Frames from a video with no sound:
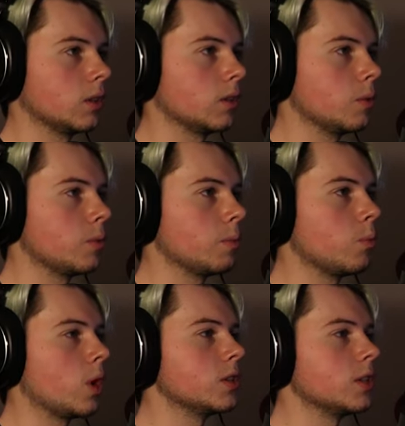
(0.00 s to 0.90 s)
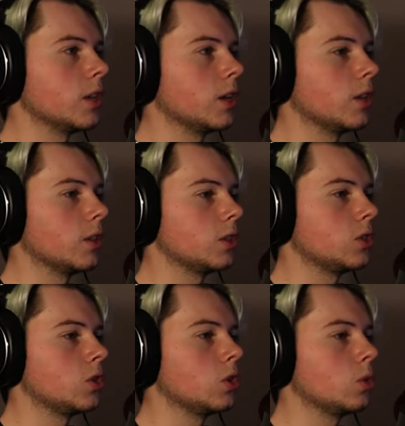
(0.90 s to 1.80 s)
the, the ones in the, the
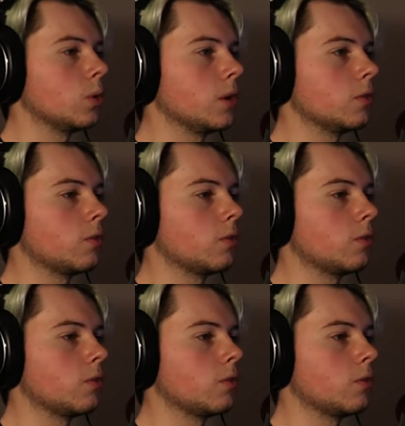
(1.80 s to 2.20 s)
two and